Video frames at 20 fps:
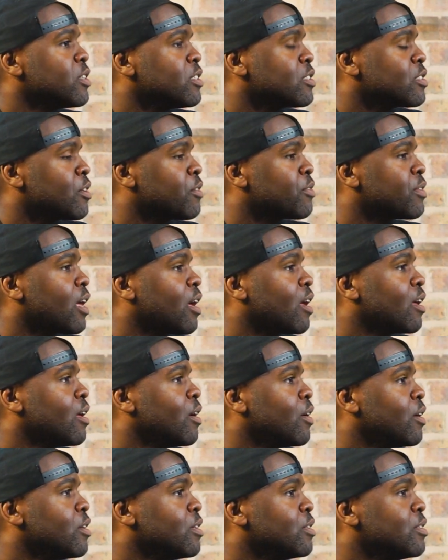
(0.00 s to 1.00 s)
in stuff that
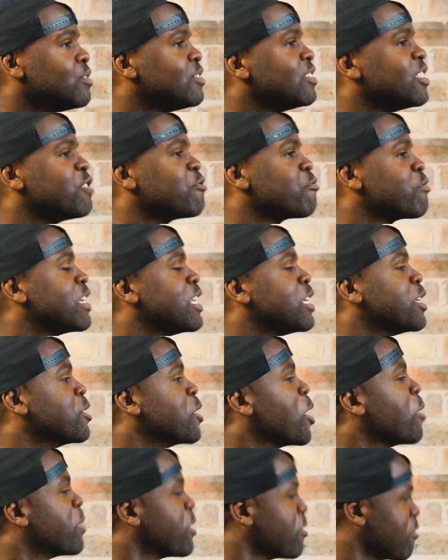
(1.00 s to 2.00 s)
didn't really
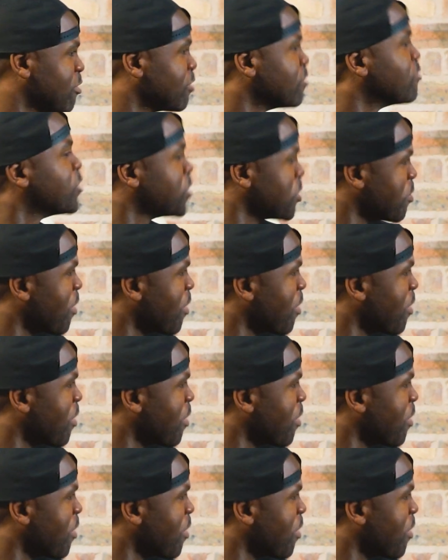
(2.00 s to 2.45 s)
appeal to